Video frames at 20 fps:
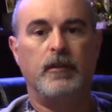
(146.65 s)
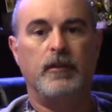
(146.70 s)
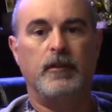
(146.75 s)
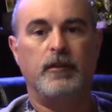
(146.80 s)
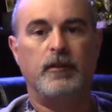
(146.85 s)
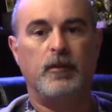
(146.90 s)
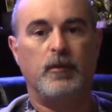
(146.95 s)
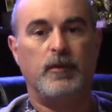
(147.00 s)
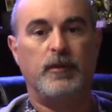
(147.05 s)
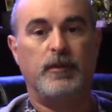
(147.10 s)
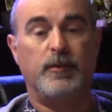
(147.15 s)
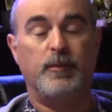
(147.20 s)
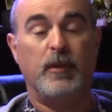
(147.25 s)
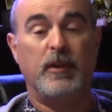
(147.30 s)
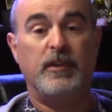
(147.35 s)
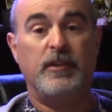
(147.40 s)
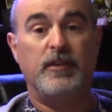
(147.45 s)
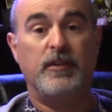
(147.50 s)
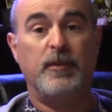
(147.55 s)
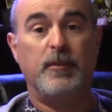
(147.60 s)
So as
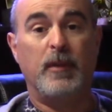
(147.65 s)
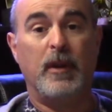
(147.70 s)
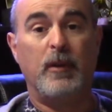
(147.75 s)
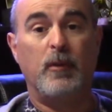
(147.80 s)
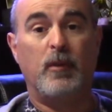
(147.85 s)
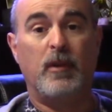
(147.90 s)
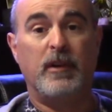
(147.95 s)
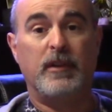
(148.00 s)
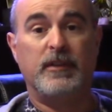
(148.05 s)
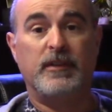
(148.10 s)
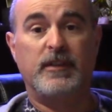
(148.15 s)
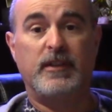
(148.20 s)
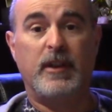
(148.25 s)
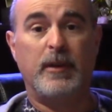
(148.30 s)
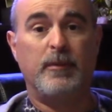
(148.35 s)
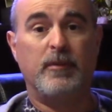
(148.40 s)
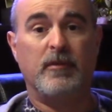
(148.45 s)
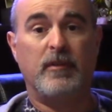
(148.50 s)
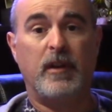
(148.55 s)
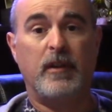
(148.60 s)
much as you might want to
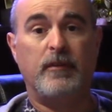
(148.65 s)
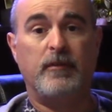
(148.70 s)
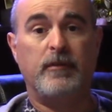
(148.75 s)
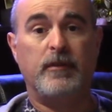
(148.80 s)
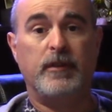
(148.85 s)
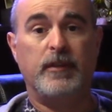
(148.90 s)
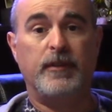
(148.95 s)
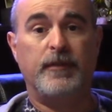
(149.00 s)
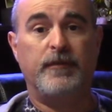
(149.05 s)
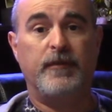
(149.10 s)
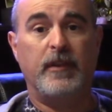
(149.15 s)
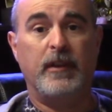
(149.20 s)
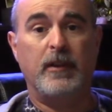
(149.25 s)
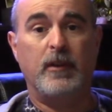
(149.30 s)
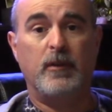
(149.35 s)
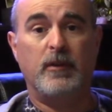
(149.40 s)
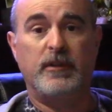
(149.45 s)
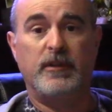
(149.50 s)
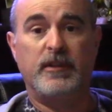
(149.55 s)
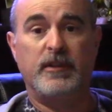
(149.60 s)
skip around through this
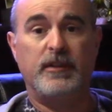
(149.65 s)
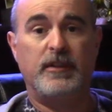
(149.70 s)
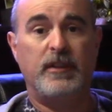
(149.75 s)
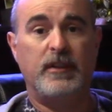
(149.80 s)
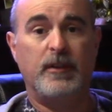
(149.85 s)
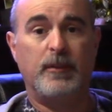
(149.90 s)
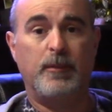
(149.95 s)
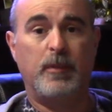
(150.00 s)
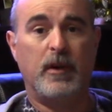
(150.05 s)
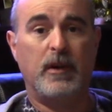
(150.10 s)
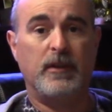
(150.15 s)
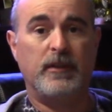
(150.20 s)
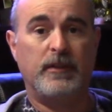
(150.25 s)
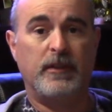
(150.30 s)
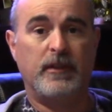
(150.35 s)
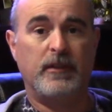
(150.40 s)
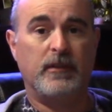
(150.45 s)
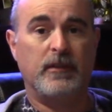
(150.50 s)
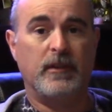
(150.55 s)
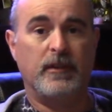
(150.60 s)
video and just see the parts
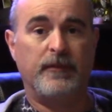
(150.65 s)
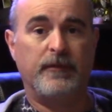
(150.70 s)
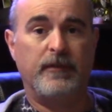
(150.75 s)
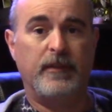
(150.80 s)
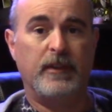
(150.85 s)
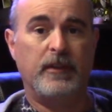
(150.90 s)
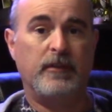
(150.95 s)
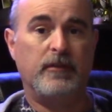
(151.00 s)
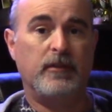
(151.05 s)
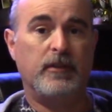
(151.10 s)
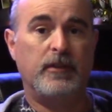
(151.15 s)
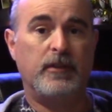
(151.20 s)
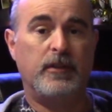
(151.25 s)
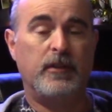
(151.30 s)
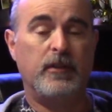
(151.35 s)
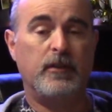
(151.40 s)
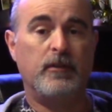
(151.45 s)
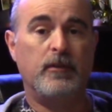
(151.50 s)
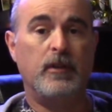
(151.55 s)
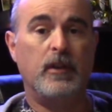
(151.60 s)
that are of interest to
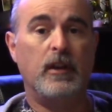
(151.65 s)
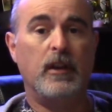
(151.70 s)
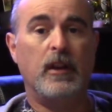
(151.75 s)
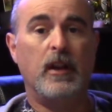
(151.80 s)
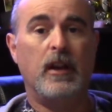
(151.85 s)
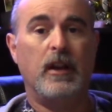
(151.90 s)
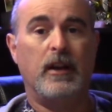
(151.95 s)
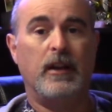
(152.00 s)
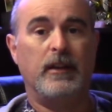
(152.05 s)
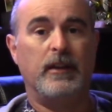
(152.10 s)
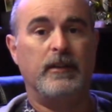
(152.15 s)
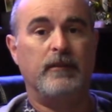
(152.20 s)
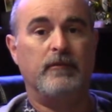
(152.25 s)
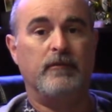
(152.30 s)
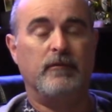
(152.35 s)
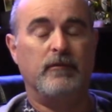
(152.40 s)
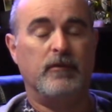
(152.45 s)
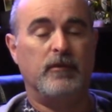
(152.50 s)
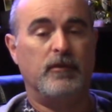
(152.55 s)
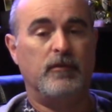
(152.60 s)
you, I
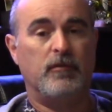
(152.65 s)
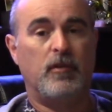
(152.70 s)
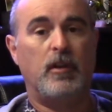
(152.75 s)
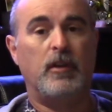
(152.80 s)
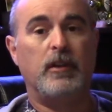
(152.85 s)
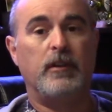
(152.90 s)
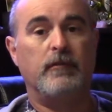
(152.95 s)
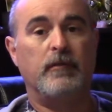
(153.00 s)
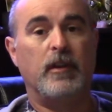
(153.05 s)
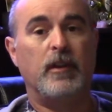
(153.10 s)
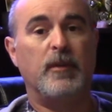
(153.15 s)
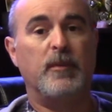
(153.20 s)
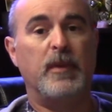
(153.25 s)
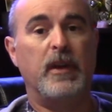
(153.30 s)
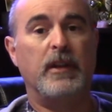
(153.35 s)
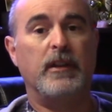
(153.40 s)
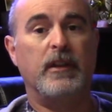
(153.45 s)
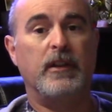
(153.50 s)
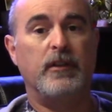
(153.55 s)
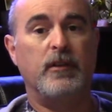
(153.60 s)
strongly
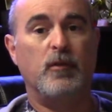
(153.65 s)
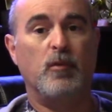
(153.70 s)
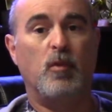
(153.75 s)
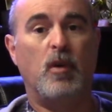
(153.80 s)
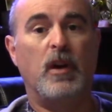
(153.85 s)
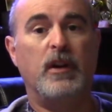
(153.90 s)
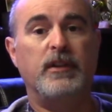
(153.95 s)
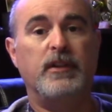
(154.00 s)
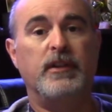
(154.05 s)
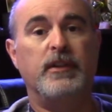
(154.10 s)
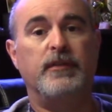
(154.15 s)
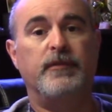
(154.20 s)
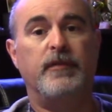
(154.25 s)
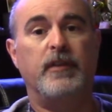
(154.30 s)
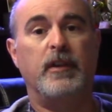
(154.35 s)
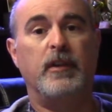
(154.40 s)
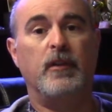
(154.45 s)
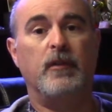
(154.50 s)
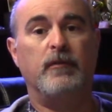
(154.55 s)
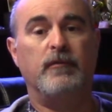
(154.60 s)
recommend that you watch this
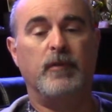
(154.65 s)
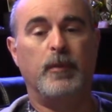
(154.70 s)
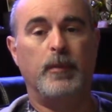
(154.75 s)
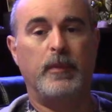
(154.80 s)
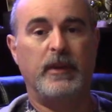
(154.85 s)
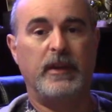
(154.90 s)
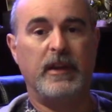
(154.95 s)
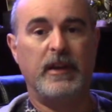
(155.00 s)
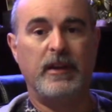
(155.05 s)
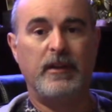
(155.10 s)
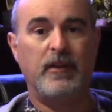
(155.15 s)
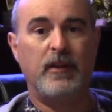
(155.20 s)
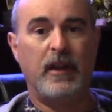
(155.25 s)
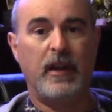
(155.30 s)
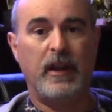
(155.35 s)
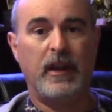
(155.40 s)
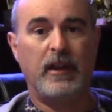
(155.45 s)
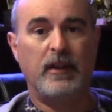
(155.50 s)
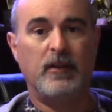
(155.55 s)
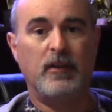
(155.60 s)
video from beginning to
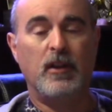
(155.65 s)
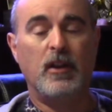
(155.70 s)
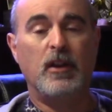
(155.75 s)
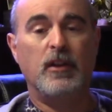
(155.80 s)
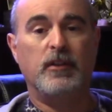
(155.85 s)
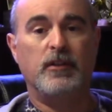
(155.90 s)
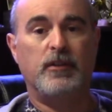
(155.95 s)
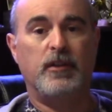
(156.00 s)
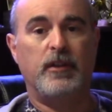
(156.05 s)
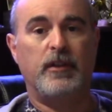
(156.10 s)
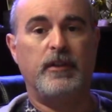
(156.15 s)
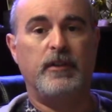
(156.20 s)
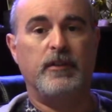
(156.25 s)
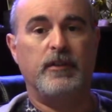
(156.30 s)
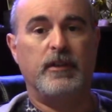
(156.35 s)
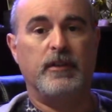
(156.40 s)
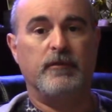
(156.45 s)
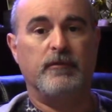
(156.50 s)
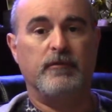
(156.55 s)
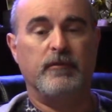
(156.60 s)
end so that you
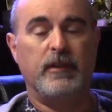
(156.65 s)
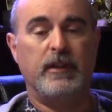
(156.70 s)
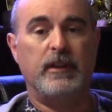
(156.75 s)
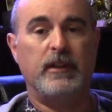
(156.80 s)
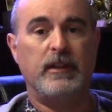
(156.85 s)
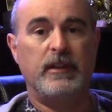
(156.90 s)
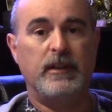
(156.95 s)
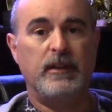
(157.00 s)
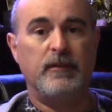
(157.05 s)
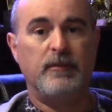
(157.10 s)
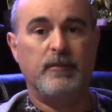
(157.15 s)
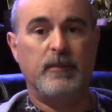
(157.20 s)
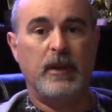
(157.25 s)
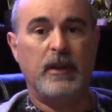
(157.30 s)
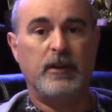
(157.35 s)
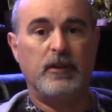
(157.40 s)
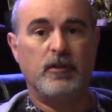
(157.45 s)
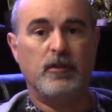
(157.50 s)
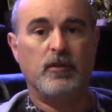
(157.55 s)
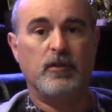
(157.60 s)
can really
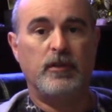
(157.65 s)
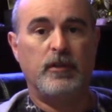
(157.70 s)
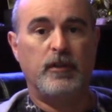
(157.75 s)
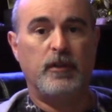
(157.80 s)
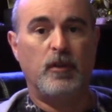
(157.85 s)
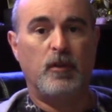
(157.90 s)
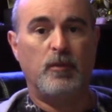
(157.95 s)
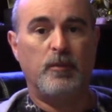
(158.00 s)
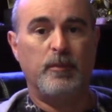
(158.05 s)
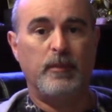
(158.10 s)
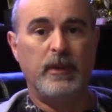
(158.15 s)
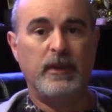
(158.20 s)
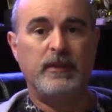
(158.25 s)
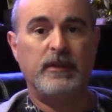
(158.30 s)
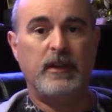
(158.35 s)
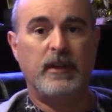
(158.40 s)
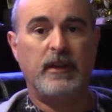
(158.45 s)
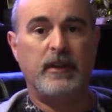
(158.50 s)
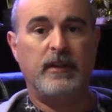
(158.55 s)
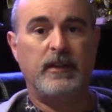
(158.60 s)
make sure you don't
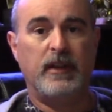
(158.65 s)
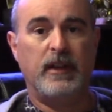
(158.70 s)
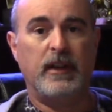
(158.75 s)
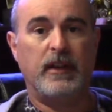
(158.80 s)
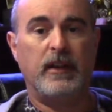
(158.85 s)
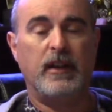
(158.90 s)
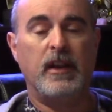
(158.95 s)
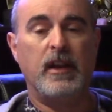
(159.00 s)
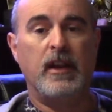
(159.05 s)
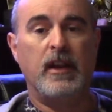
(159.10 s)
miss anything